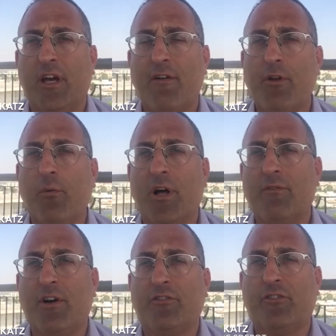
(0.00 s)
Every one
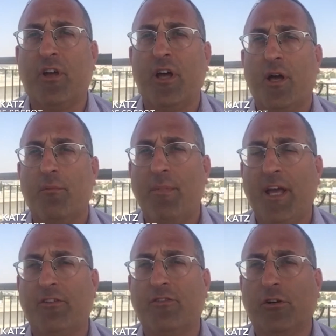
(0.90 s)
of us
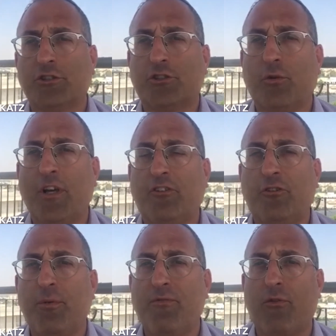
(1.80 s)
makes those
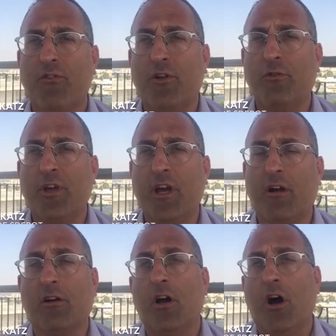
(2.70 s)
choices before the new
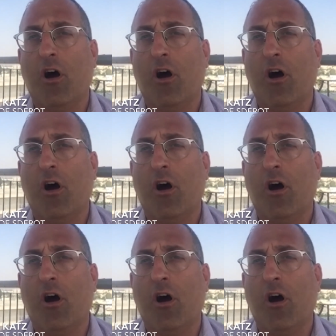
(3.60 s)
year.